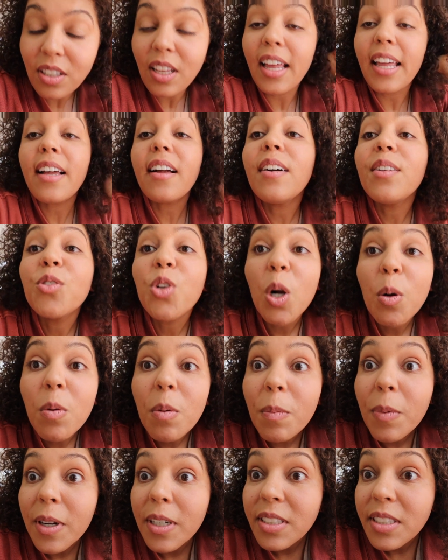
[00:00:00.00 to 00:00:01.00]
like a
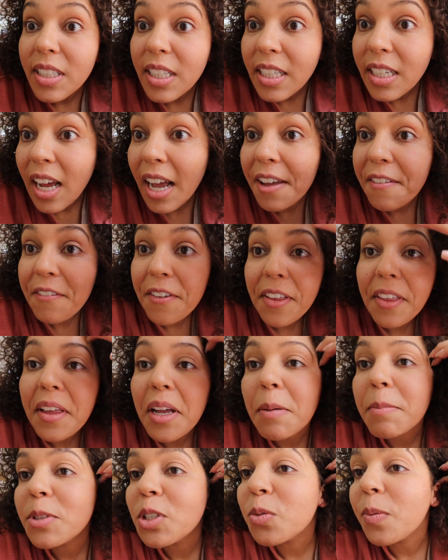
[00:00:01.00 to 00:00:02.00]
normal person? I feel like
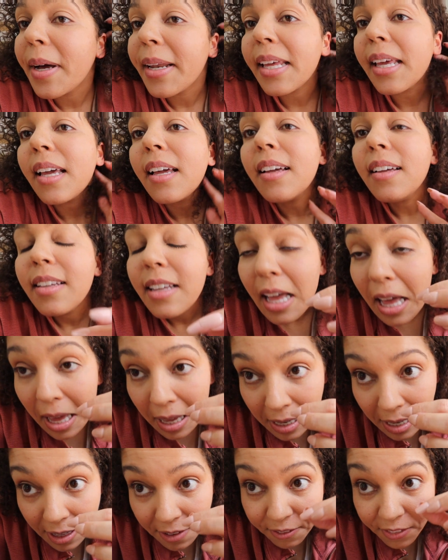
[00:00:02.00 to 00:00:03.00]
I'm sweating.
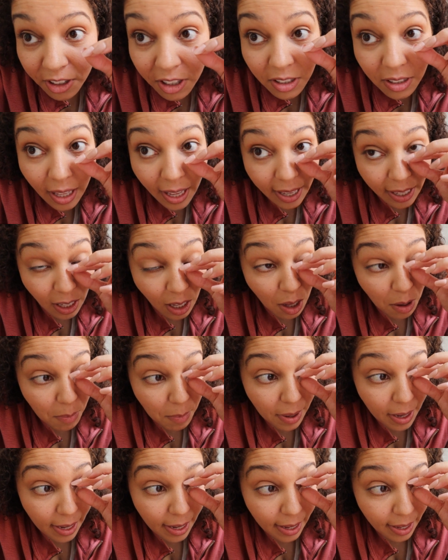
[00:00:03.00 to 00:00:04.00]
And I feel like
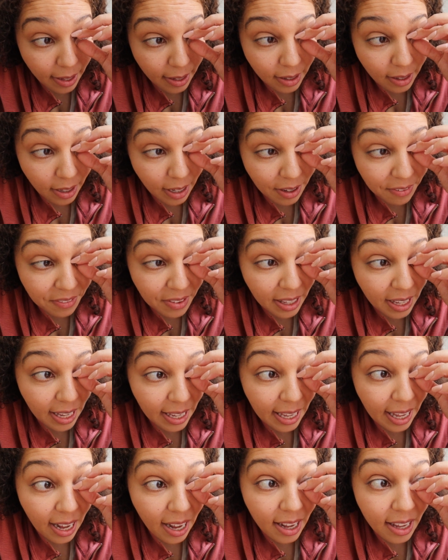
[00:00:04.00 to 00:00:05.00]
I have like a
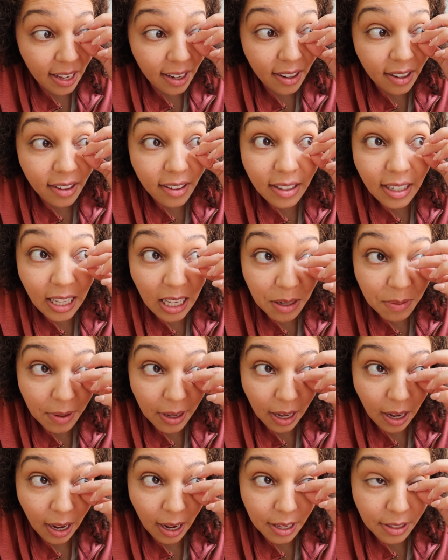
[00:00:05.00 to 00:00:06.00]
cat hair in
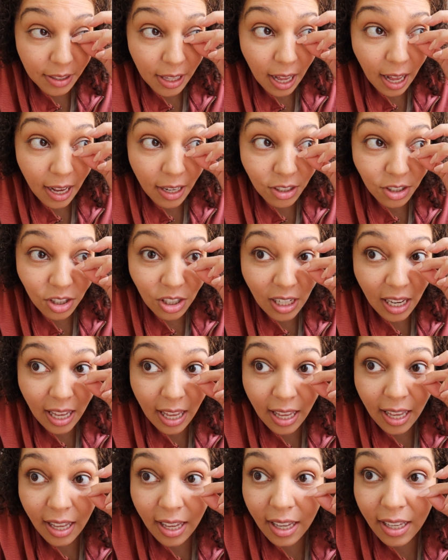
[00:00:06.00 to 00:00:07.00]
my eyelash.
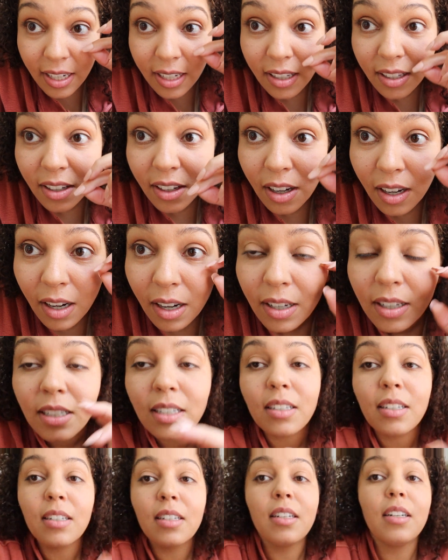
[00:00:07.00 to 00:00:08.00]
And
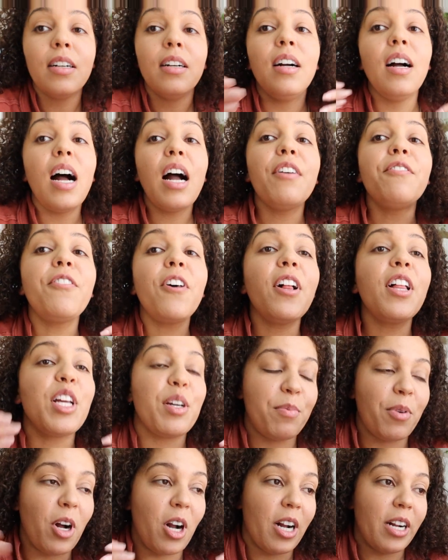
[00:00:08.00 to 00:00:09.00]
I'm falling
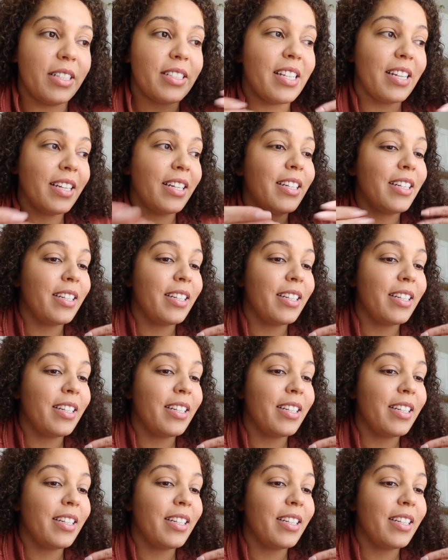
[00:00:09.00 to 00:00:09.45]
apart.